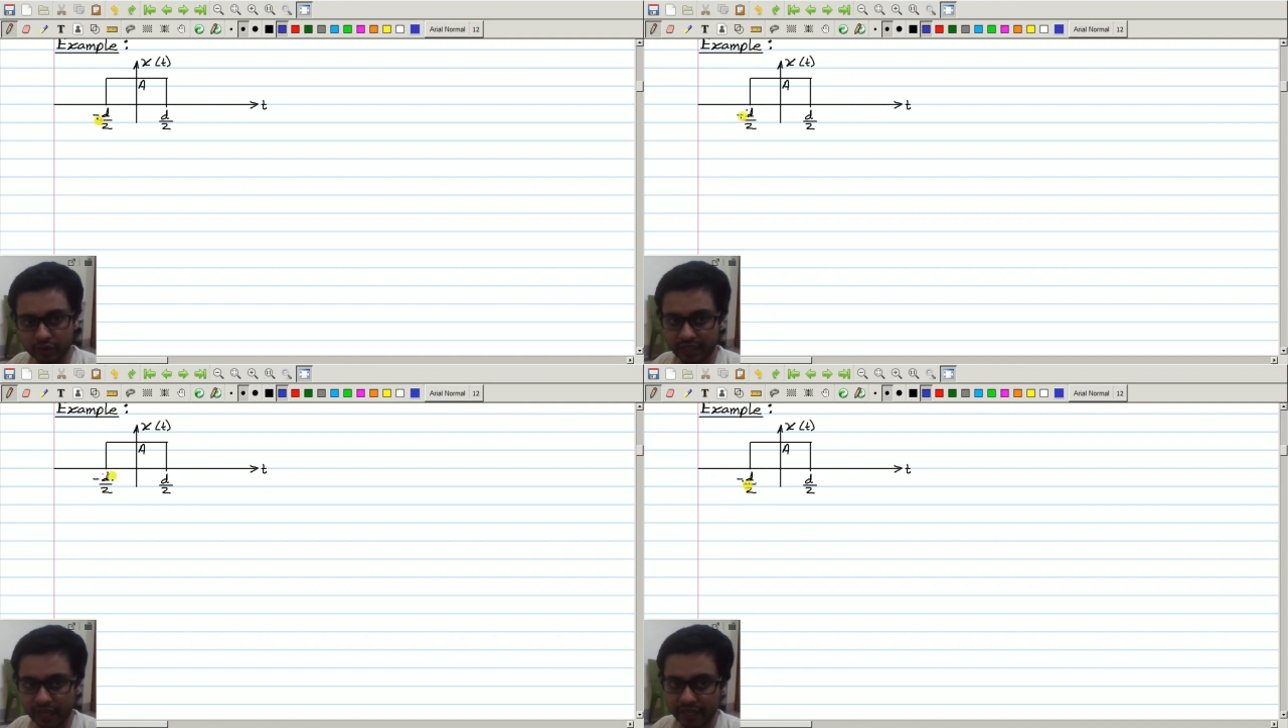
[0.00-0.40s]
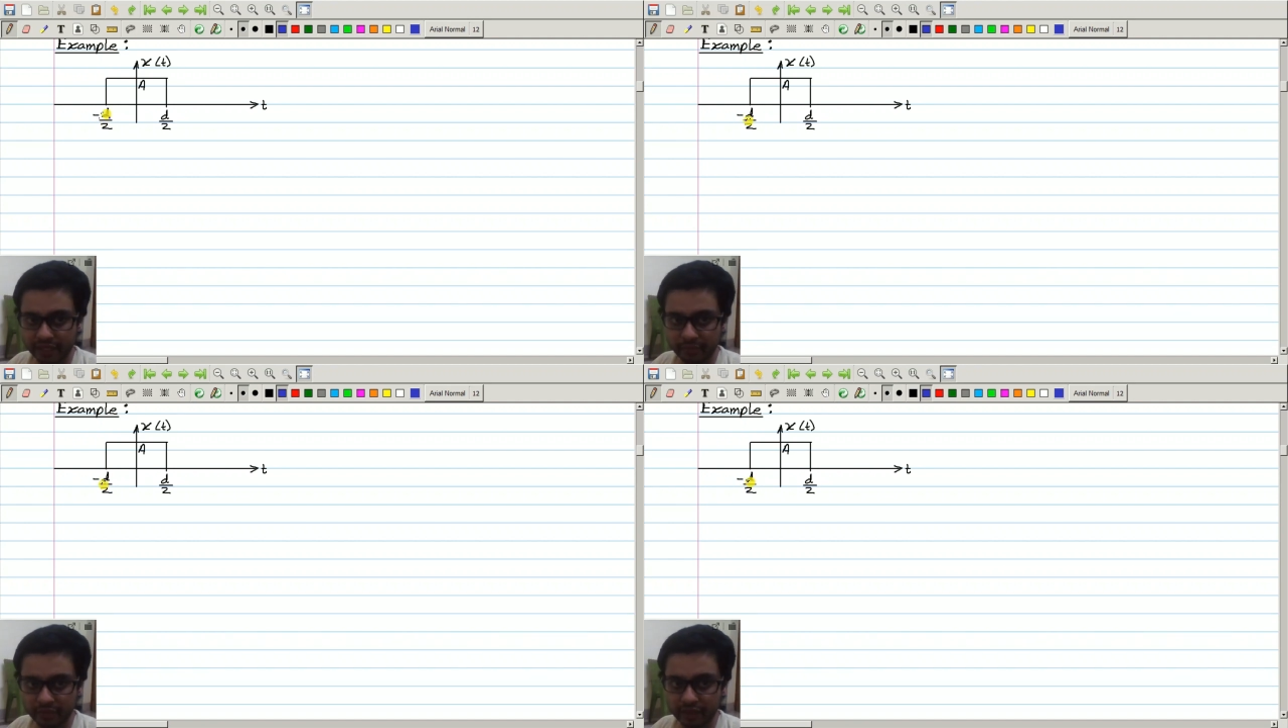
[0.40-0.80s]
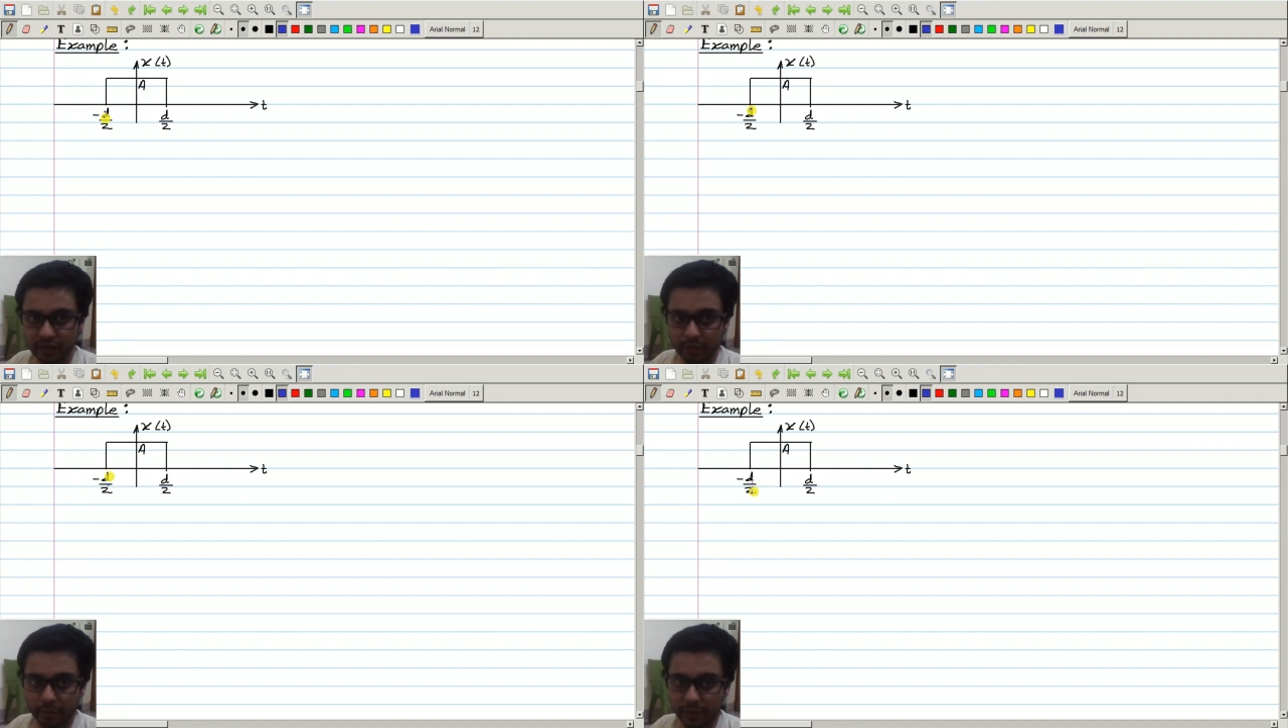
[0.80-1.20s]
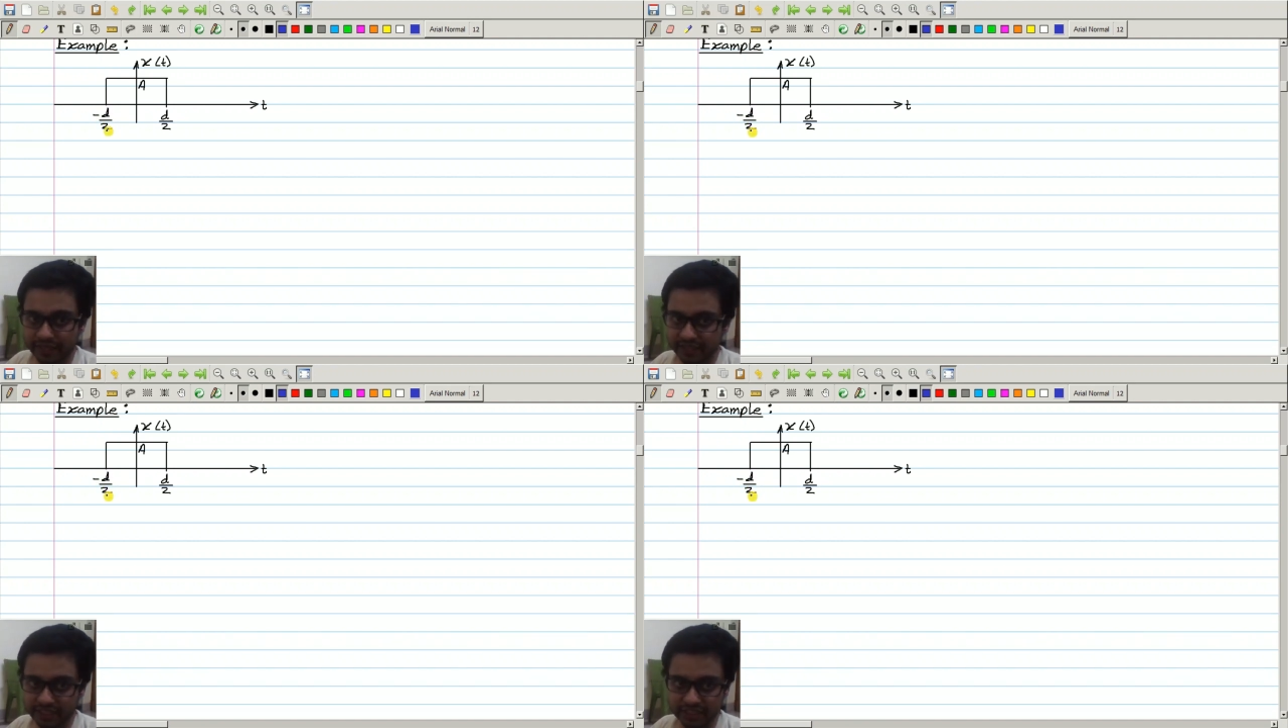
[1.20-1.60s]
d by 2
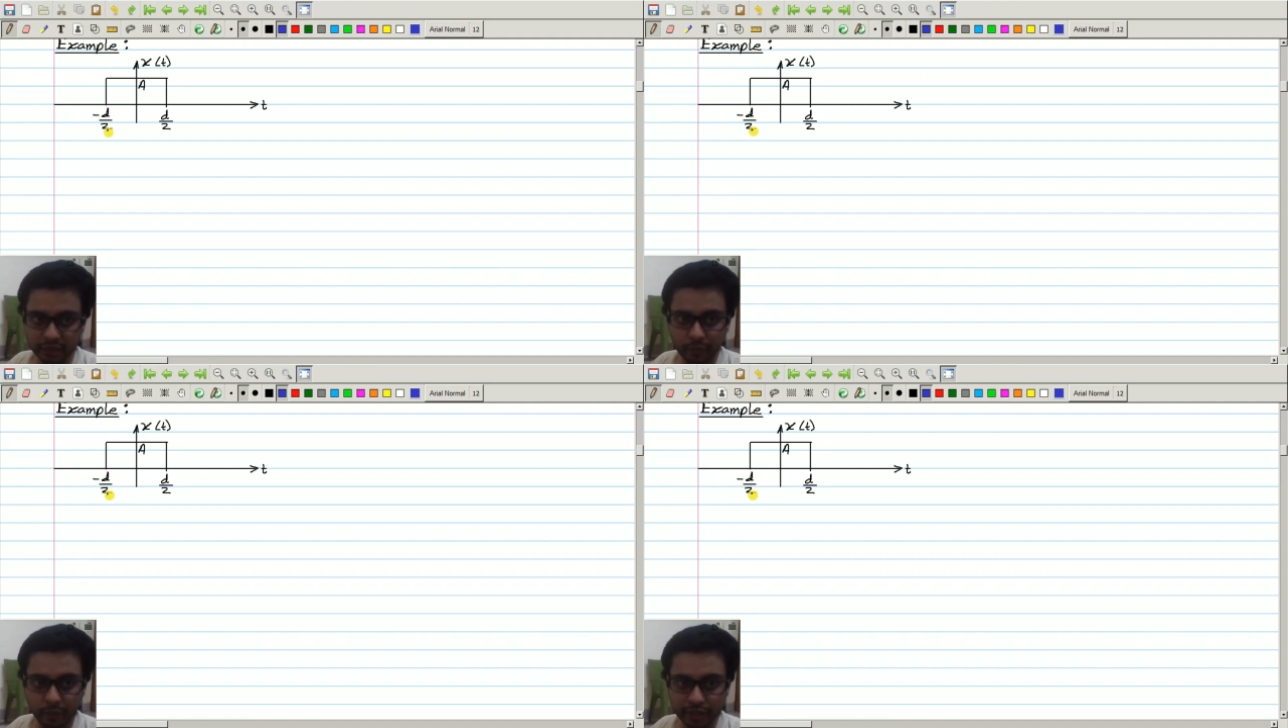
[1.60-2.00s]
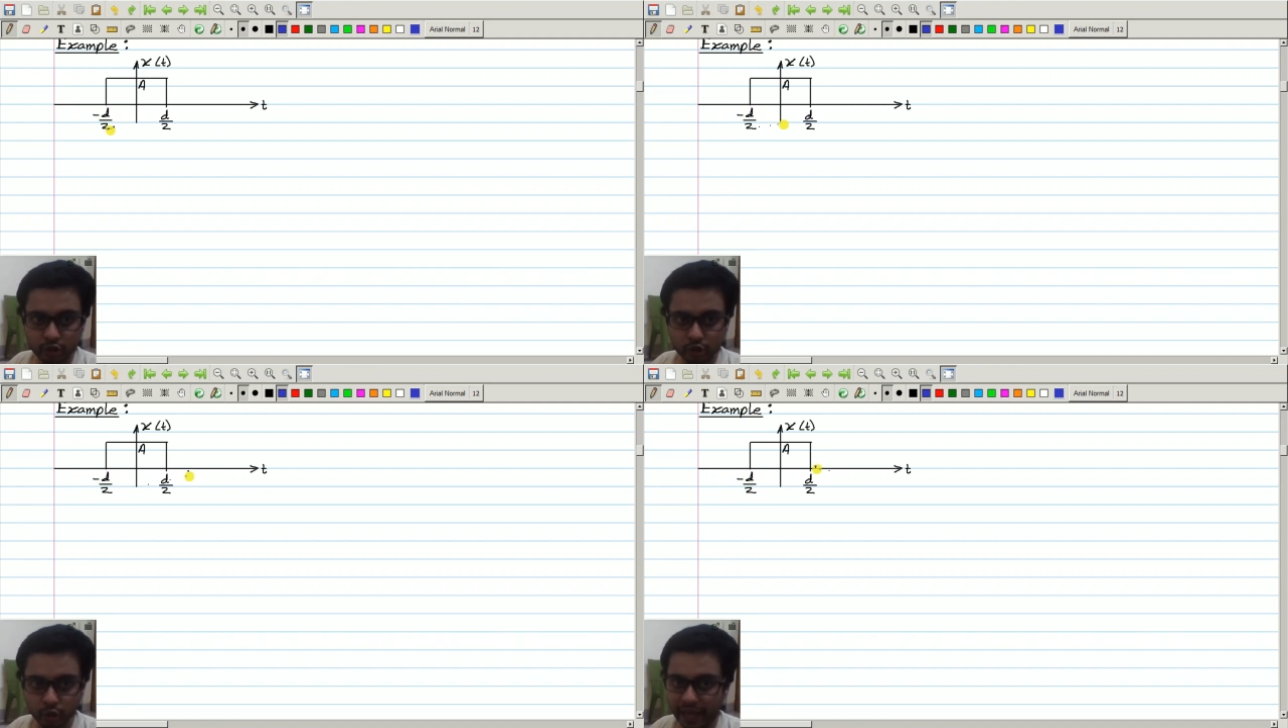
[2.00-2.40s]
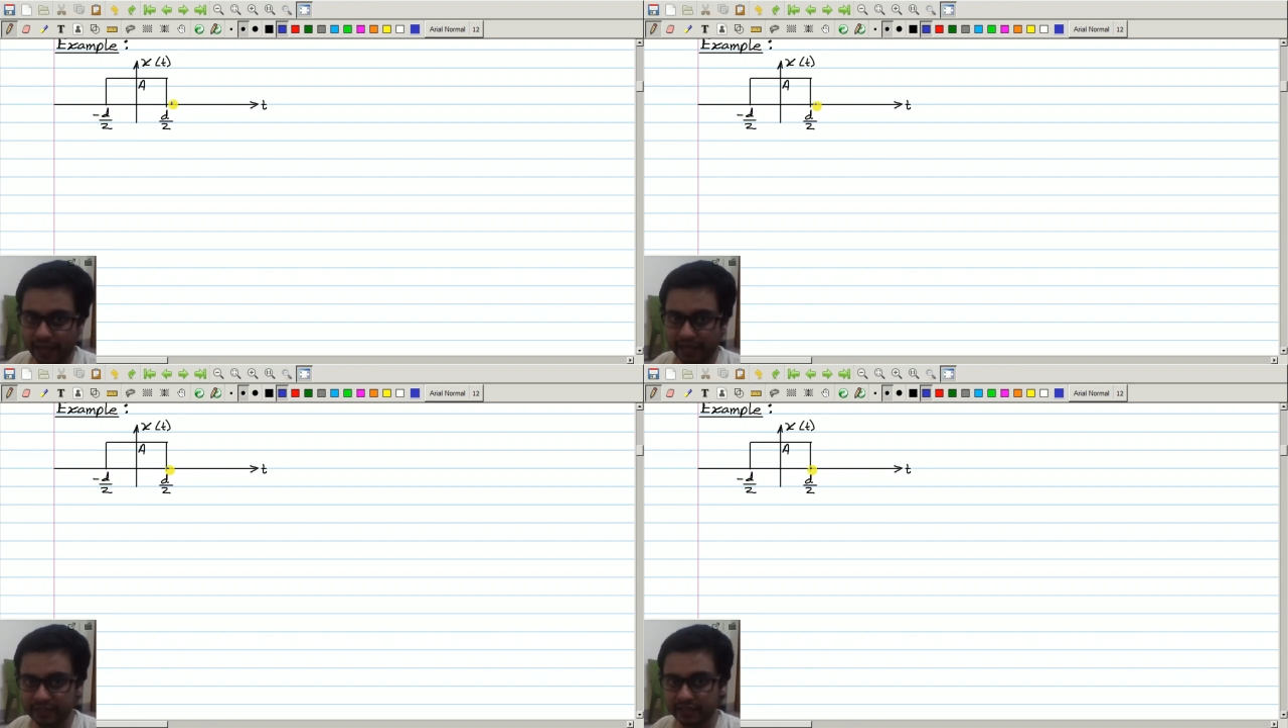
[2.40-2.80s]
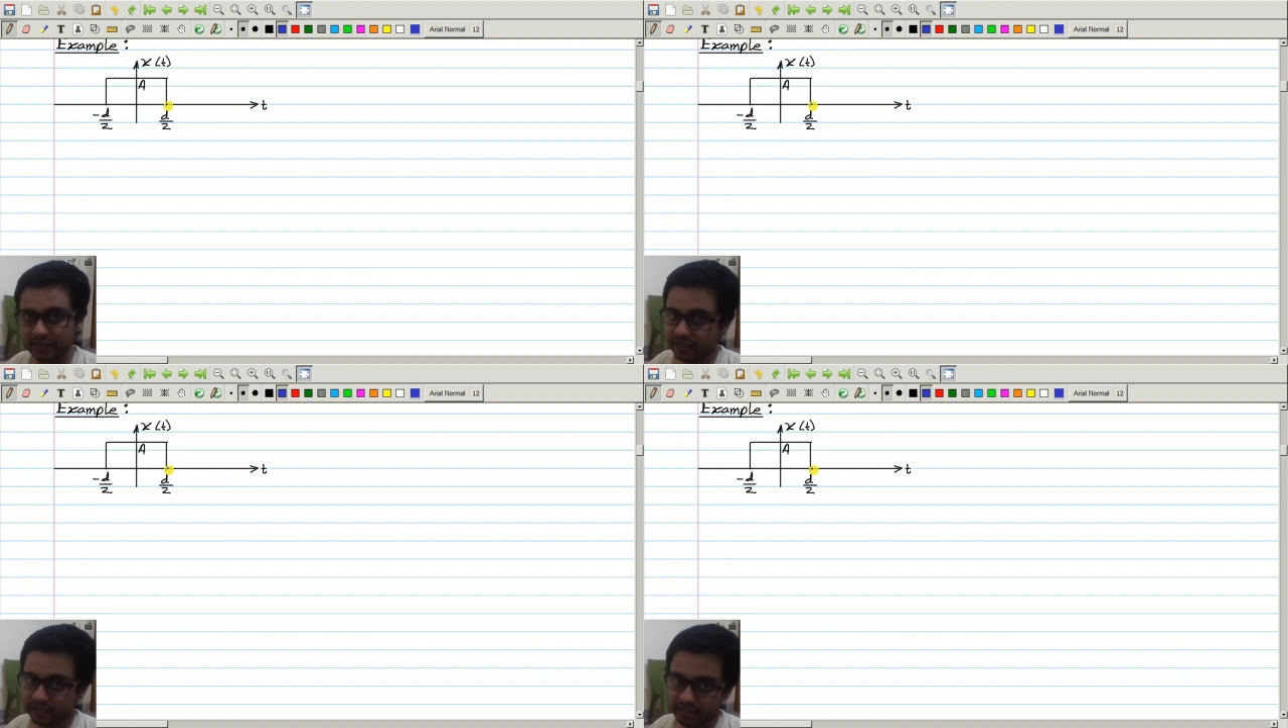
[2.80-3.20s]
and it is also
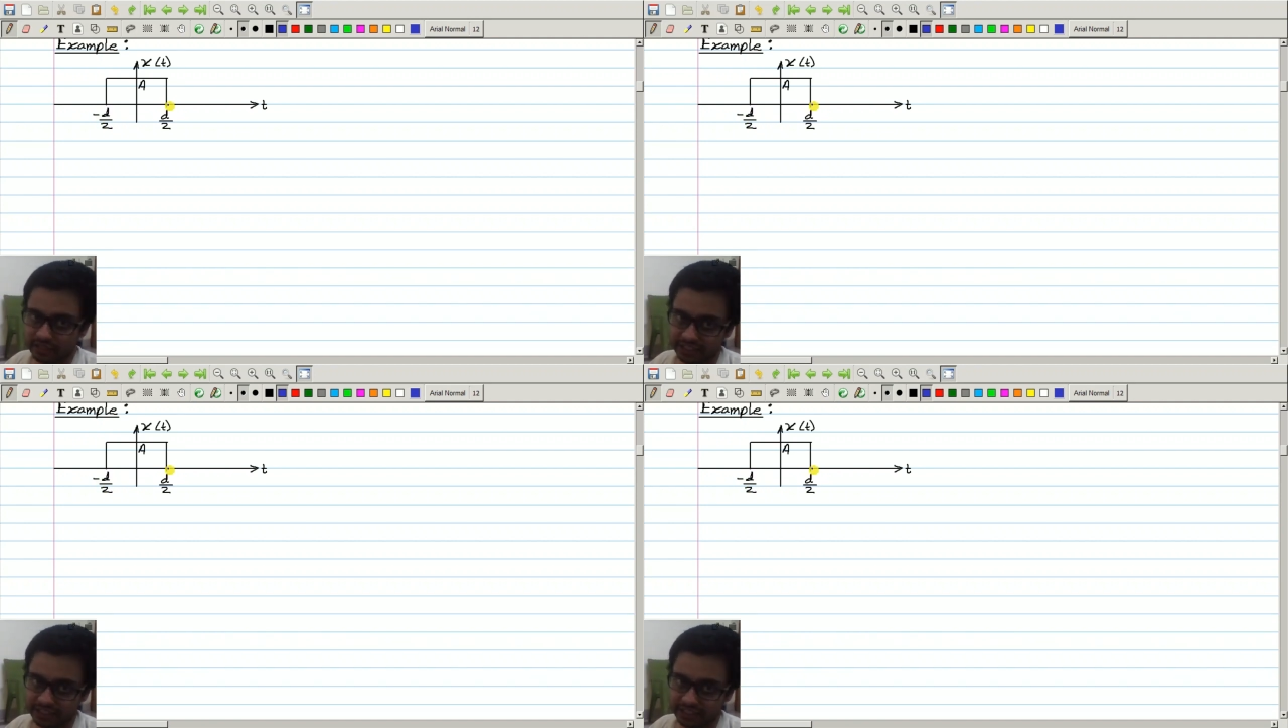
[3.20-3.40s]
0